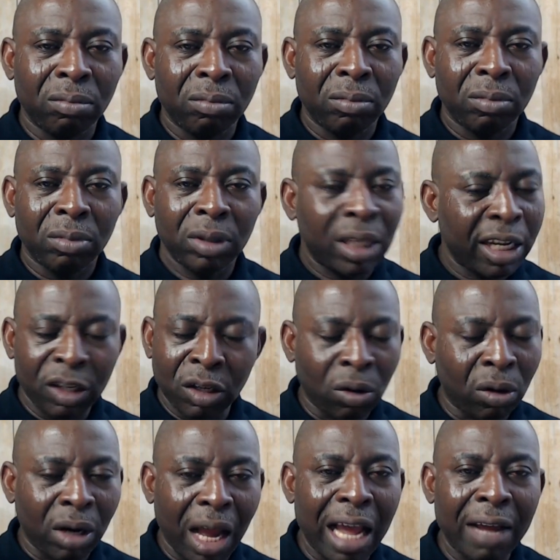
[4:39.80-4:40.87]
take your
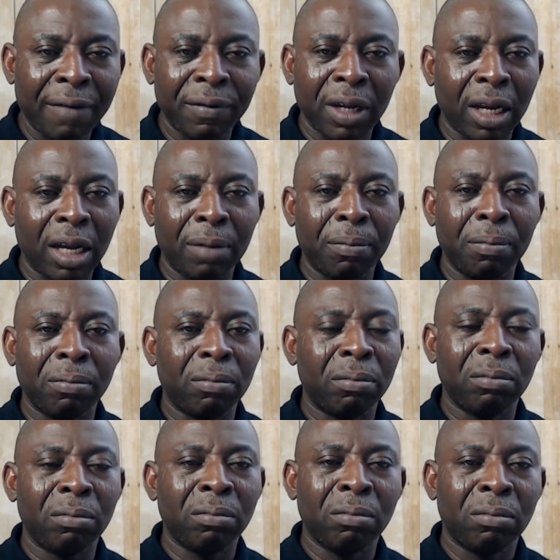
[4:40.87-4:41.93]
life they can
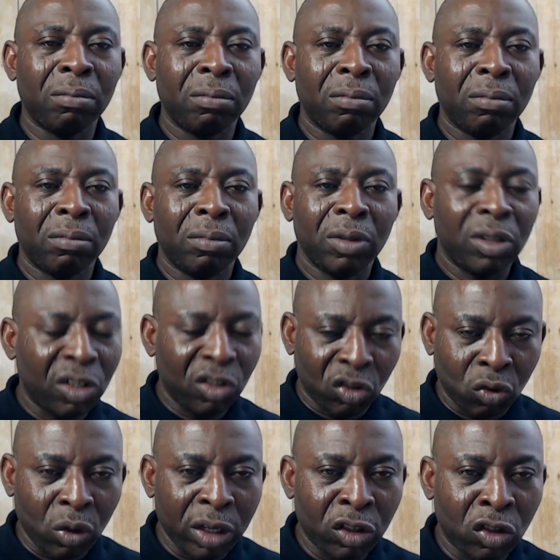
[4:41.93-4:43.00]

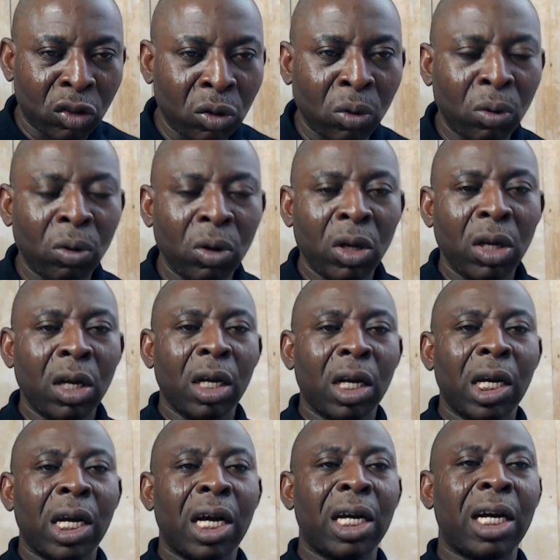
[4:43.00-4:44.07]
disgrace you
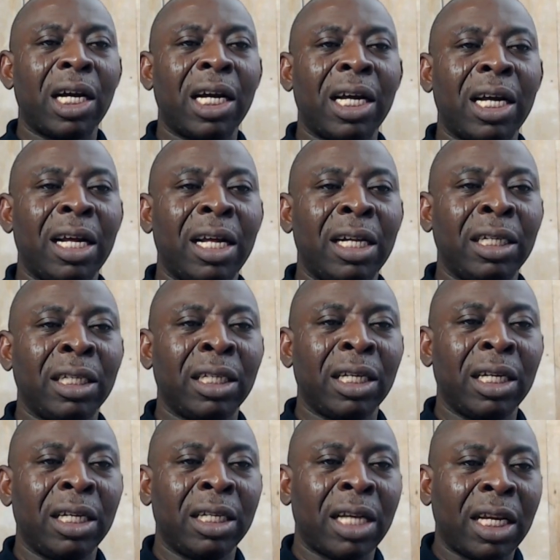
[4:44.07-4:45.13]
and in
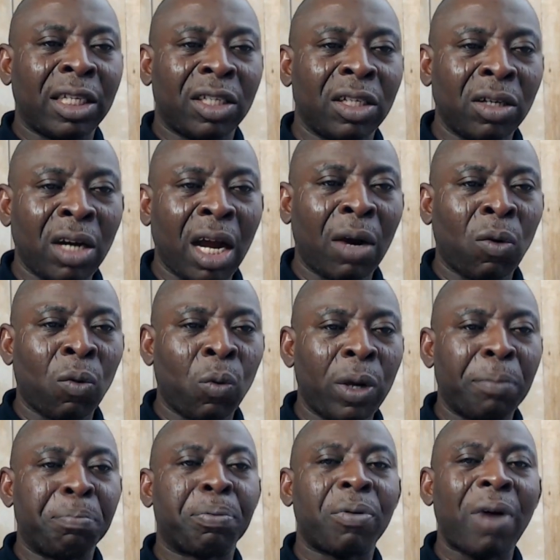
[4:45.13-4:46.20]
Nigeria we
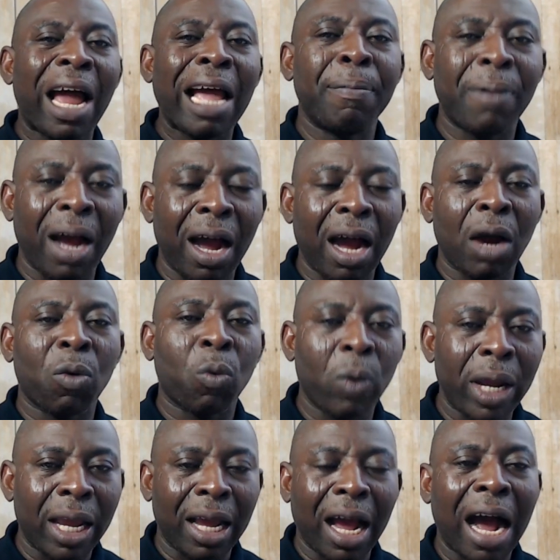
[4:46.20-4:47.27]
bribe our way
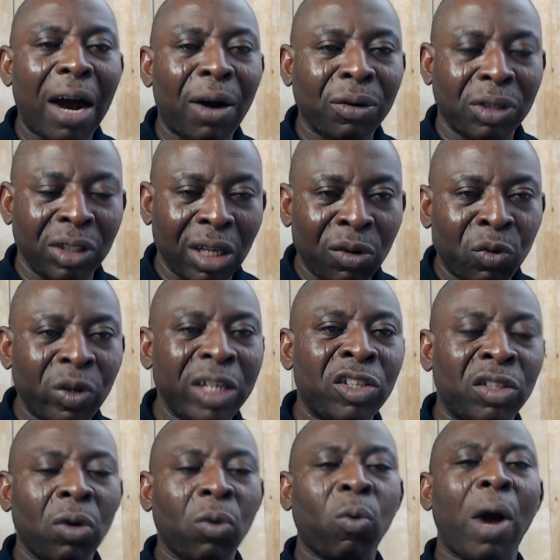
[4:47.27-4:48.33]
out the reason
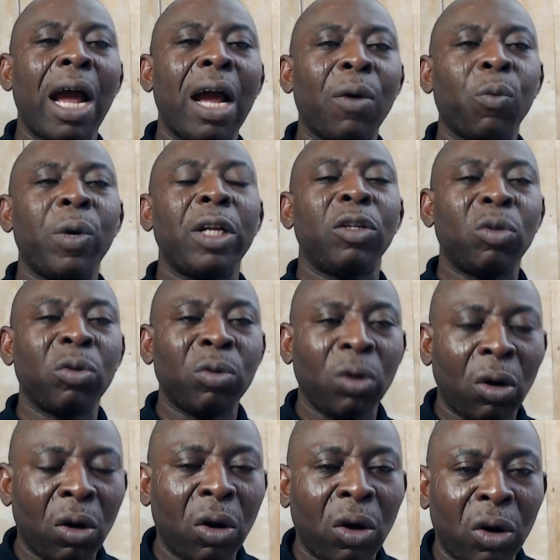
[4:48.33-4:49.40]
why we do
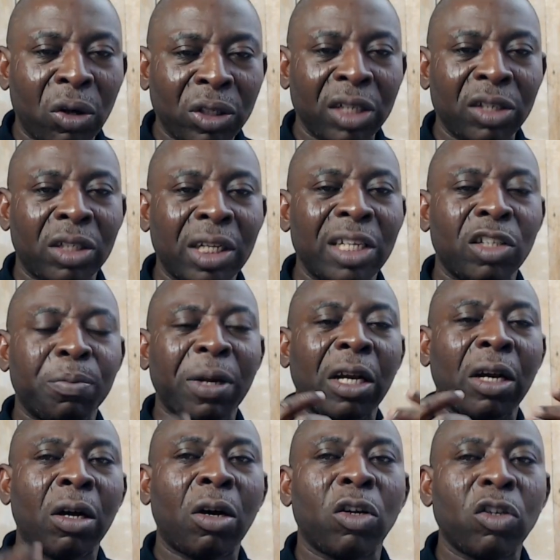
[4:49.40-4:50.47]
all these things
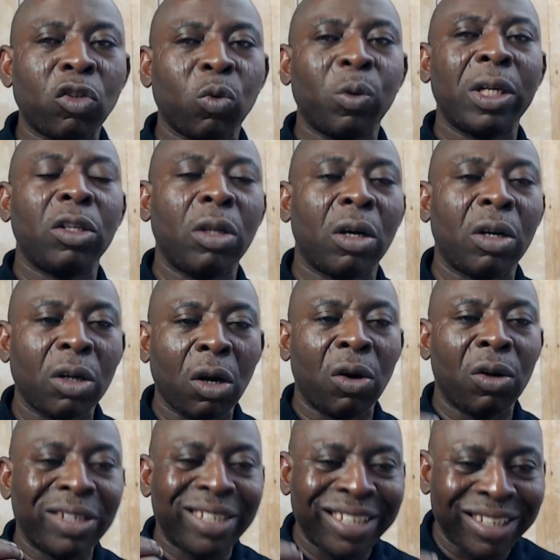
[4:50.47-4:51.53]
because we don't
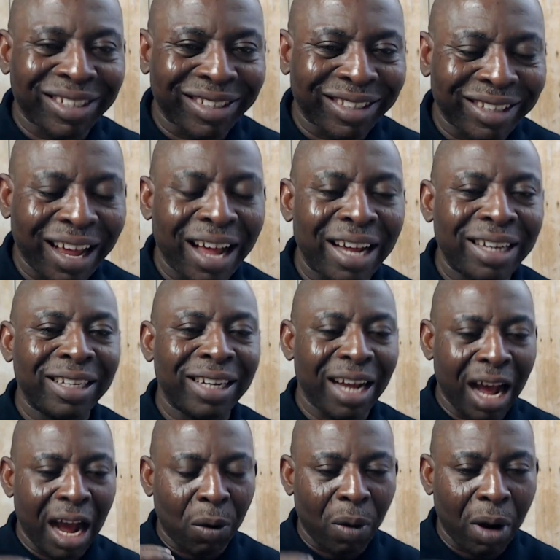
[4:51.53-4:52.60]
understand
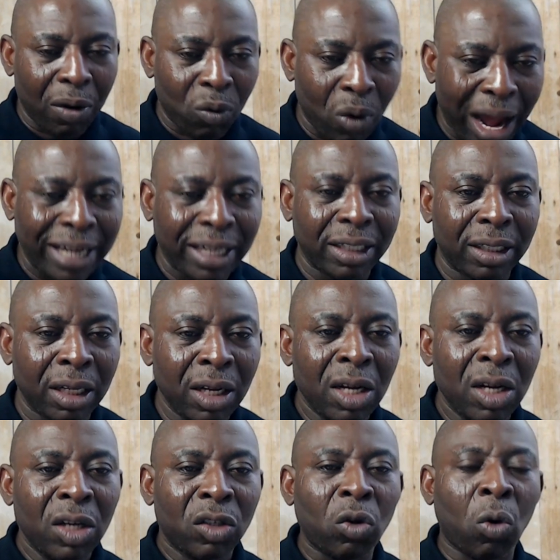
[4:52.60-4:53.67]
our right
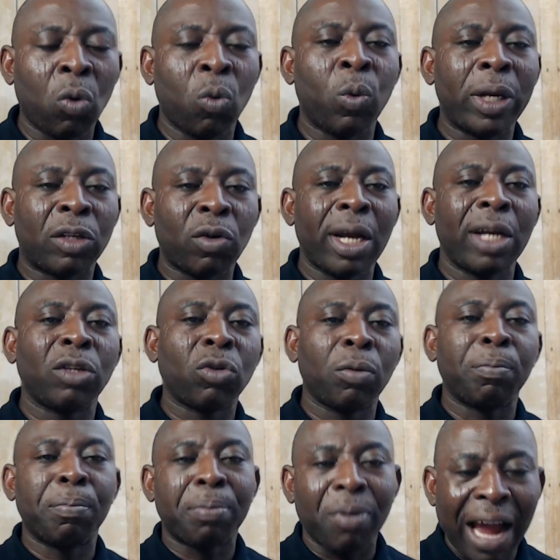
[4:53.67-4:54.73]
so we're trying to
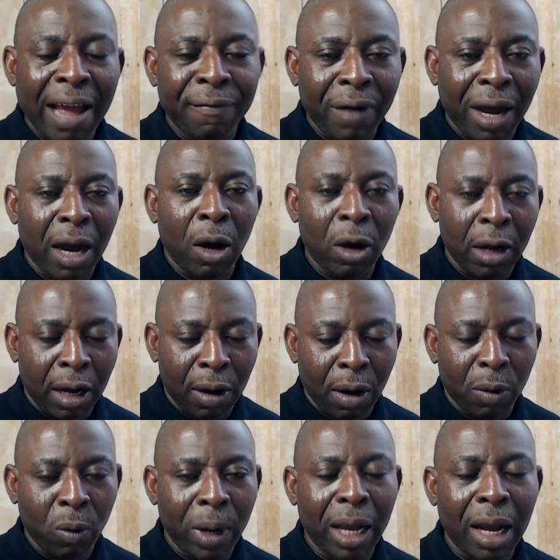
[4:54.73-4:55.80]
bribe our, our way
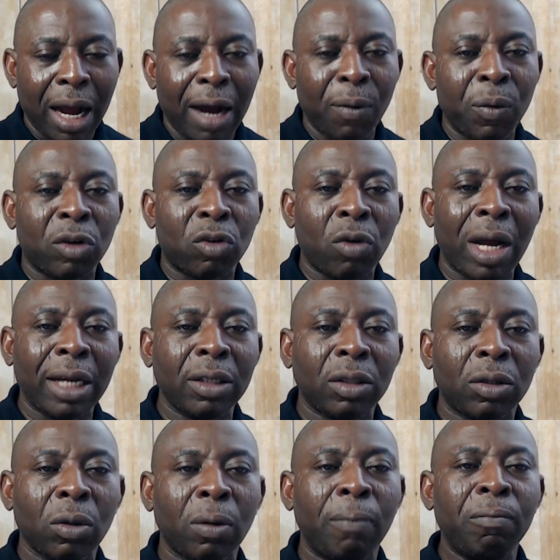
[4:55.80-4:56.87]
out we're trying to,
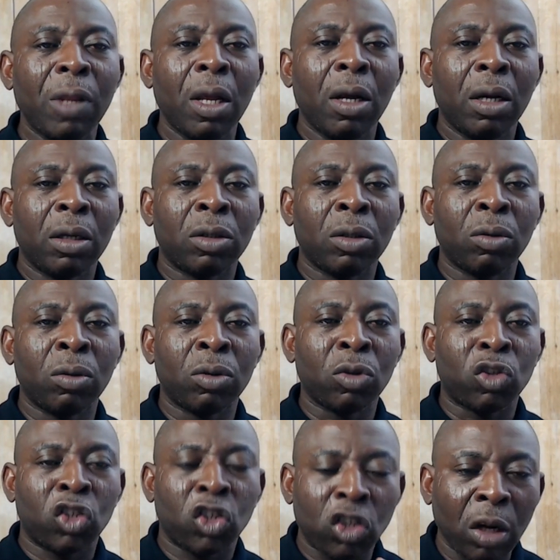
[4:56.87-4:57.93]
to to
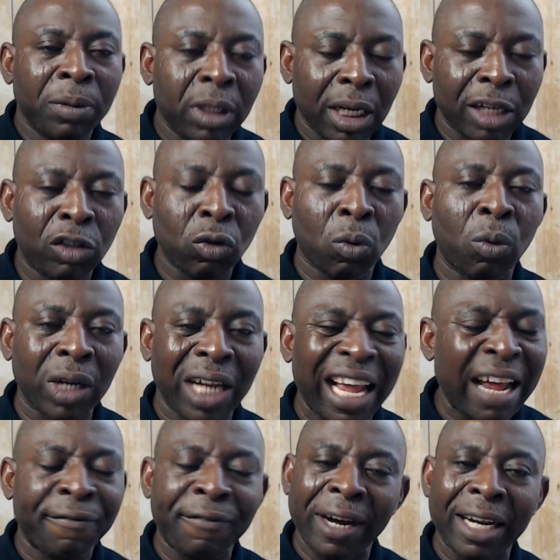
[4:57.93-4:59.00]
subject to
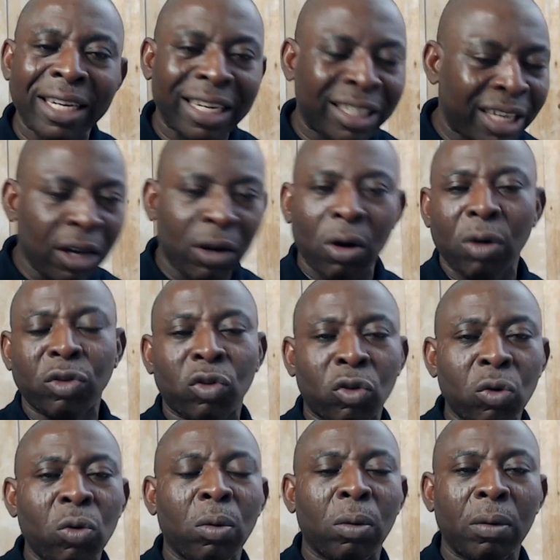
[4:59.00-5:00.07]
whatever they take us
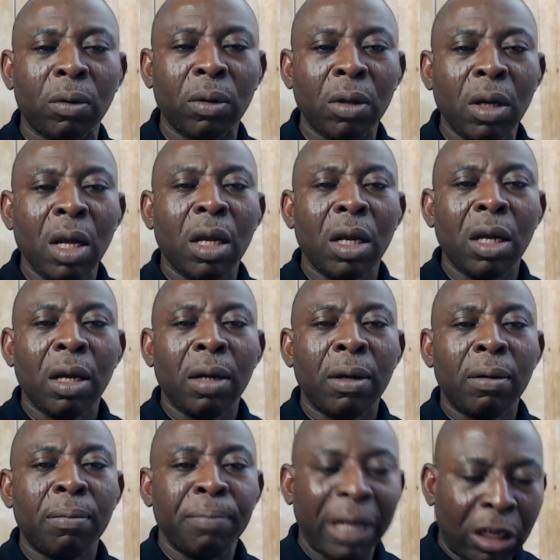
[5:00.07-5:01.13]
through
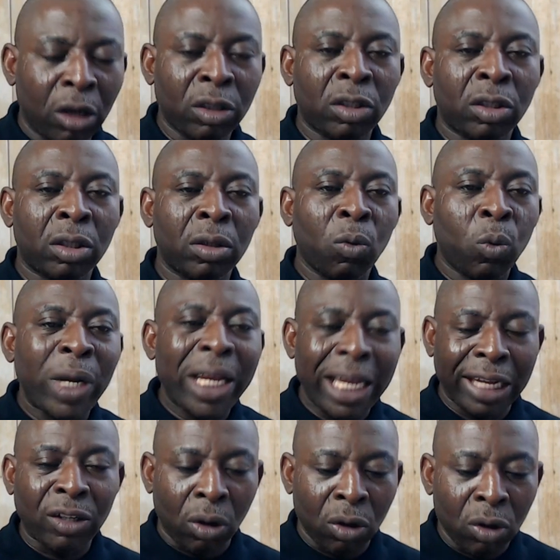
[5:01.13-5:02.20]
because we
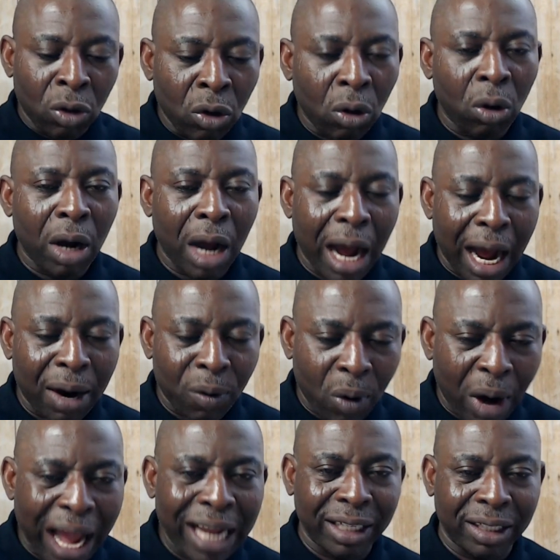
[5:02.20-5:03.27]
don't know our
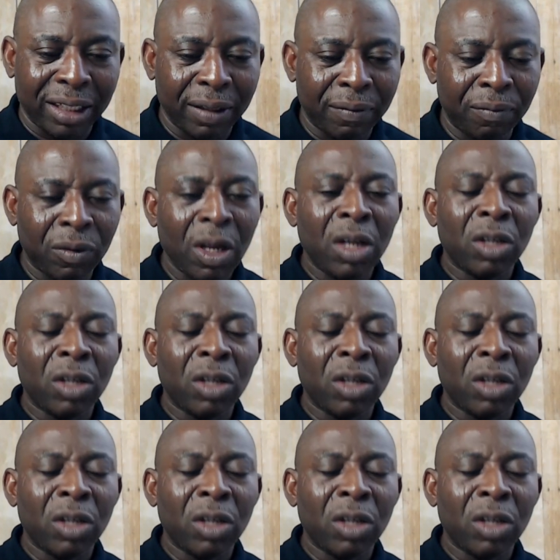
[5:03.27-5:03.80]
right so